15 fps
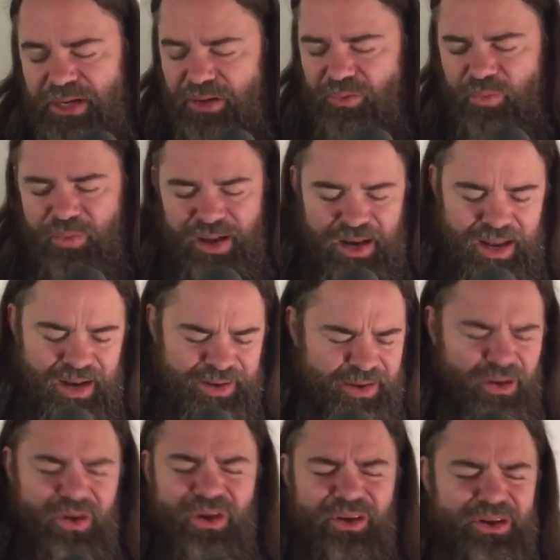Well, I
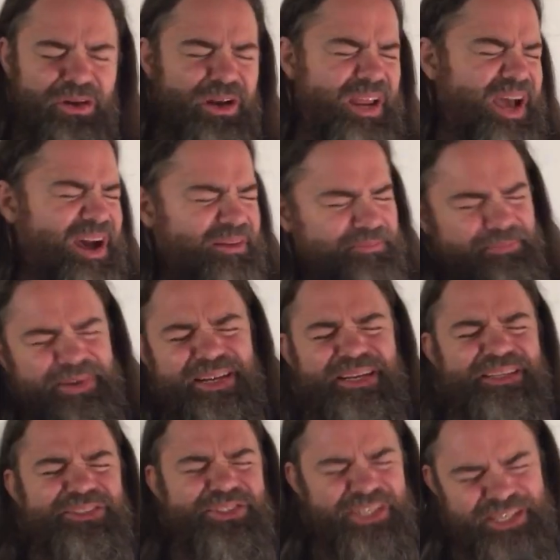know you love
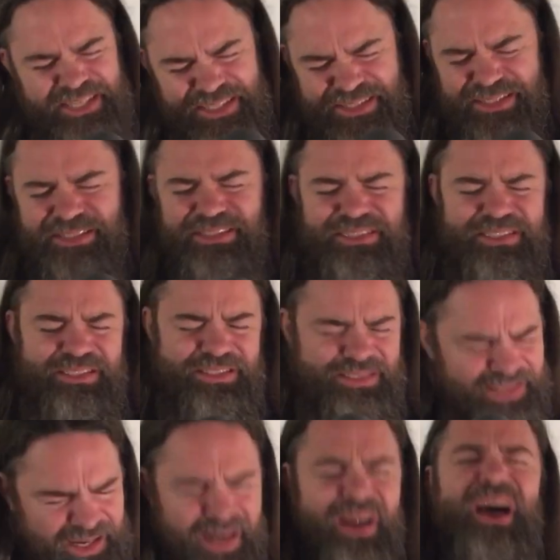me, Jesus,
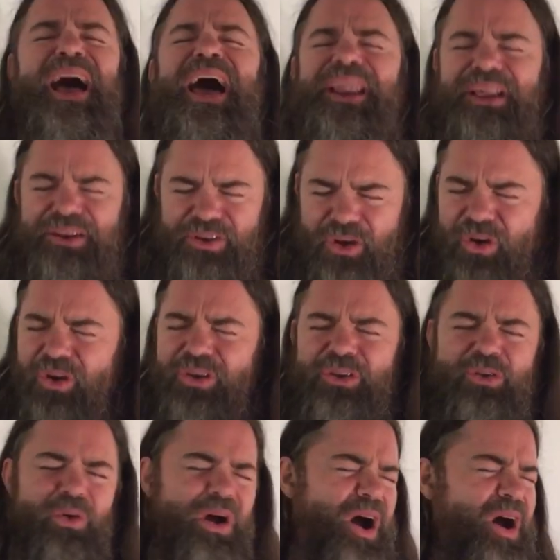and I know
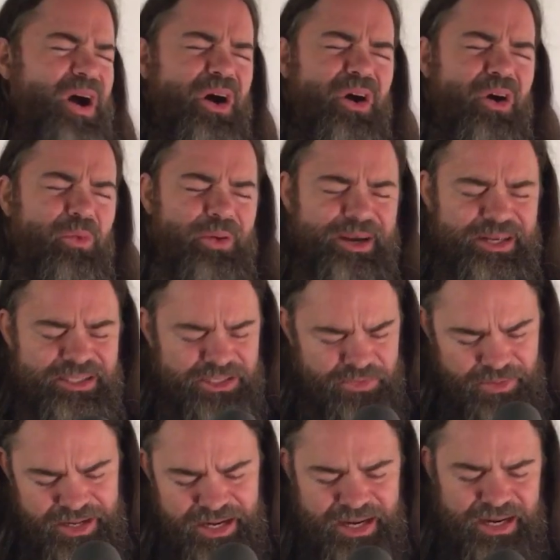you always
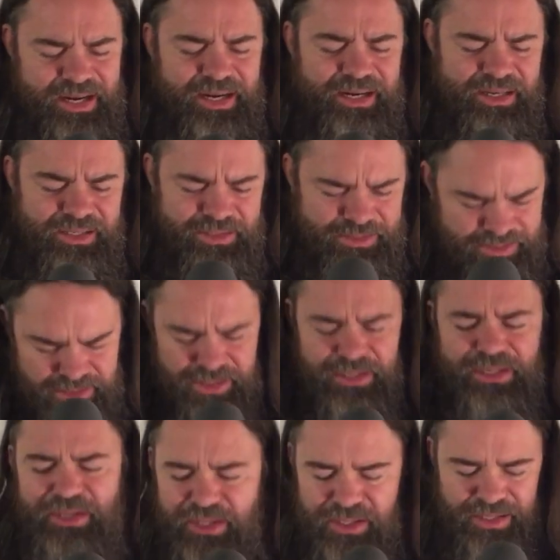
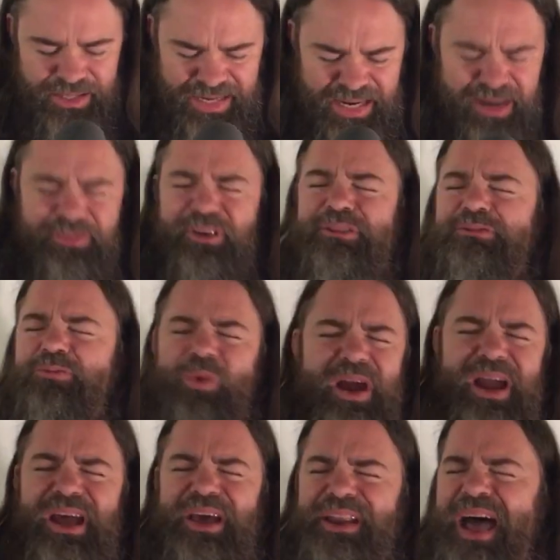will. Even
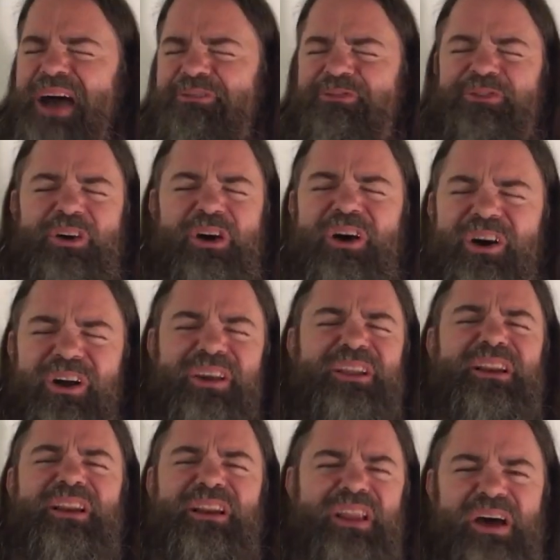when I fall
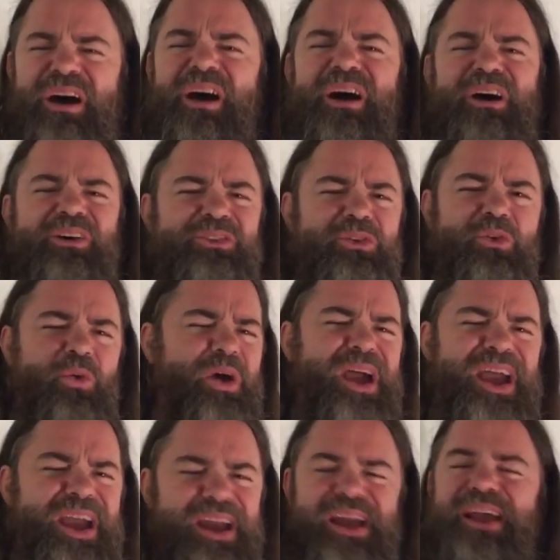along the
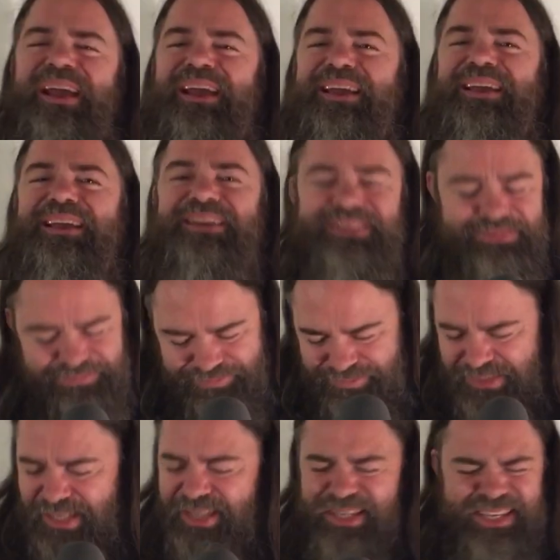
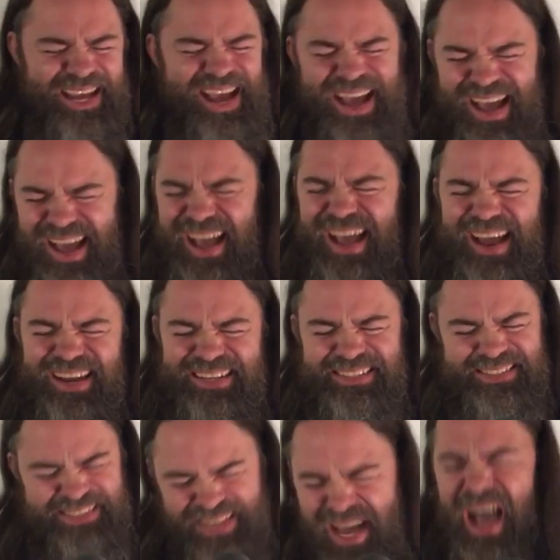way,
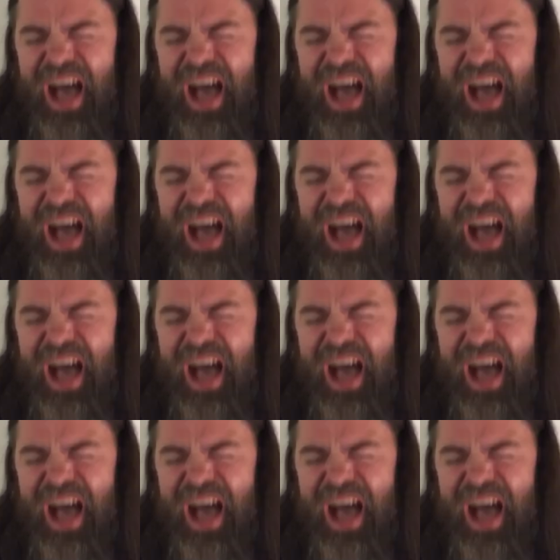yes,